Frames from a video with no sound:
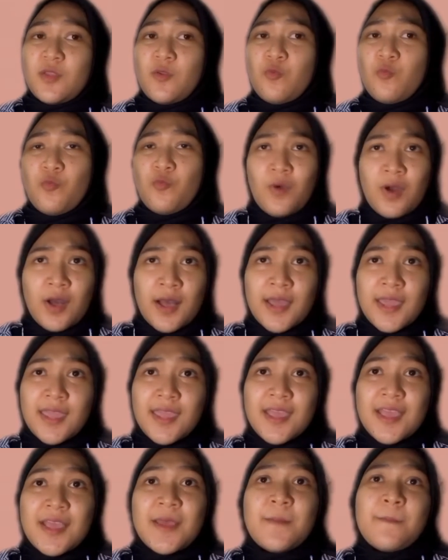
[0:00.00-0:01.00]
Why?
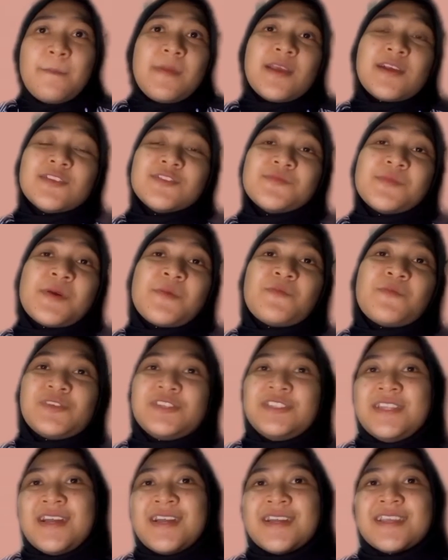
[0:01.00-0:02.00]
Because my
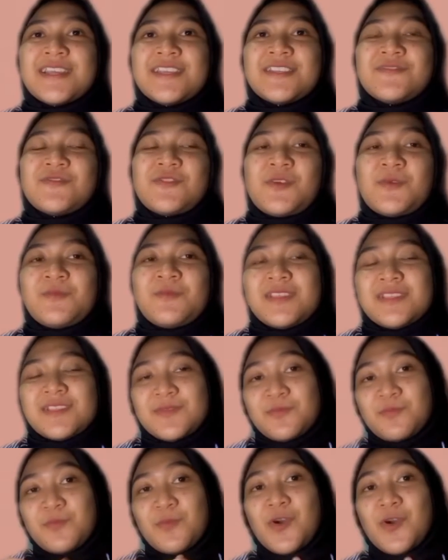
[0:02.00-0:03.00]
product is from the
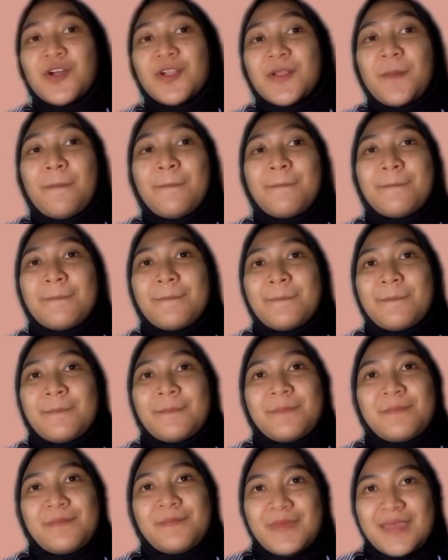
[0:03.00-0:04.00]
small
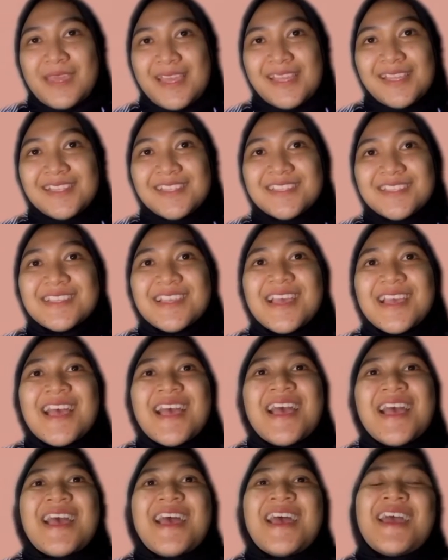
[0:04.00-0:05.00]
beads,
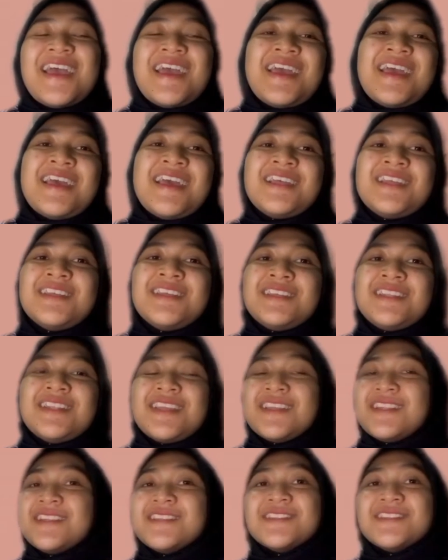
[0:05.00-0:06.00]
and
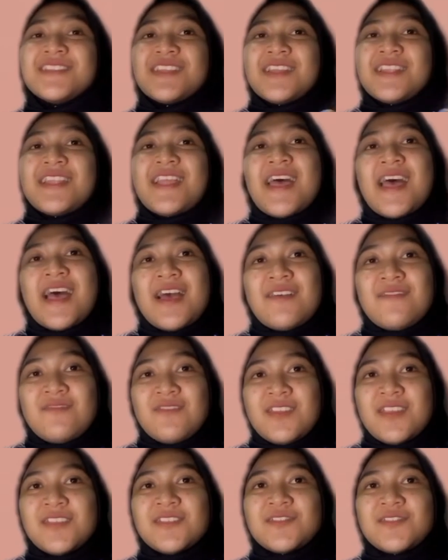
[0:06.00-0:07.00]
it is not
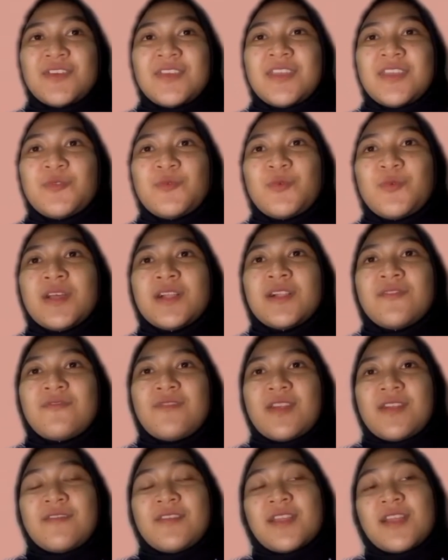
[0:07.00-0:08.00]
heavy, so it will
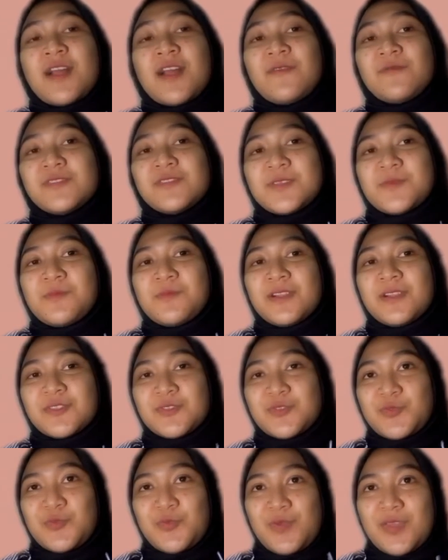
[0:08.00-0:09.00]
very comfortable
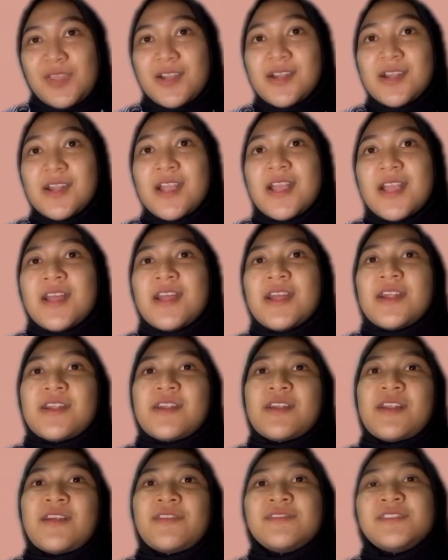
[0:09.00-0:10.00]
to wear
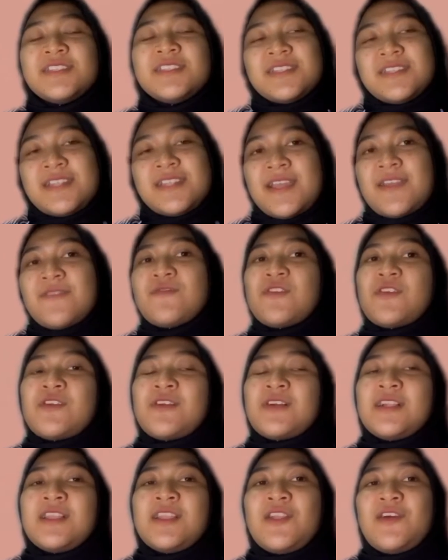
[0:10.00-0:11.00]
around the neck for
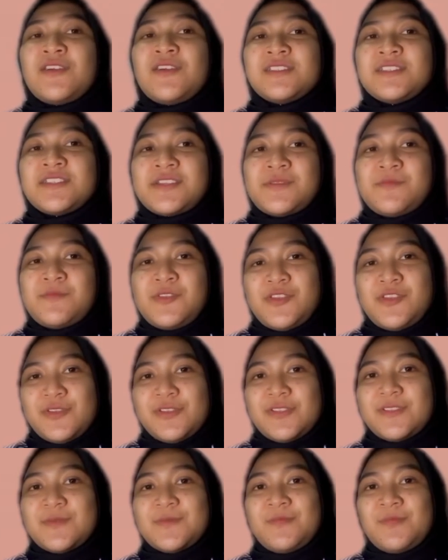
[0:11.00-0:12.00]
a long term
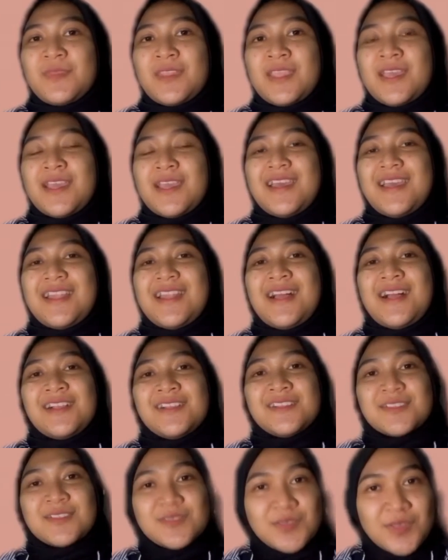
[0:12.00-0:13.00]
use. And
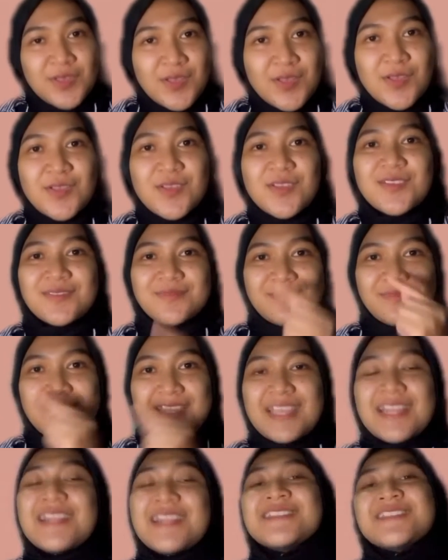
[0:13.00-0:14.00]
also,
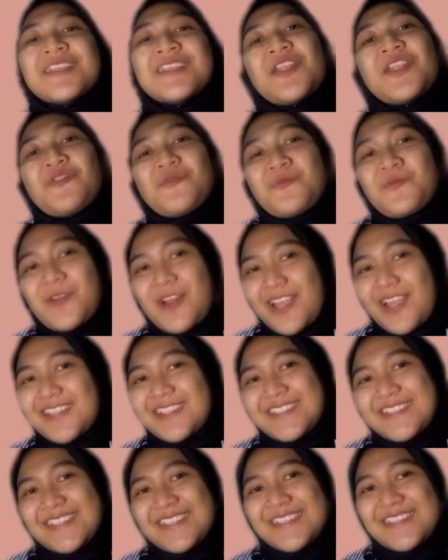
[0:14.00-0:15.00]
it is a low
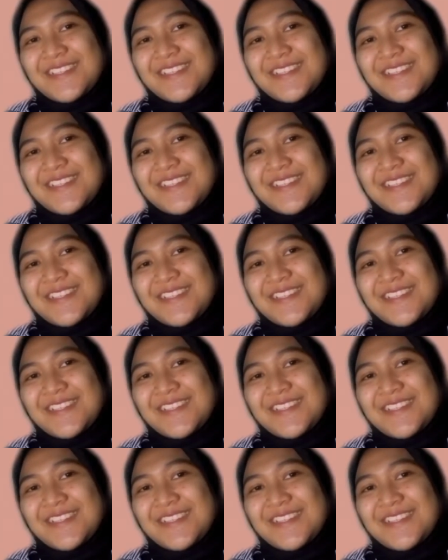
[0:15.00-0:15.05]
prices.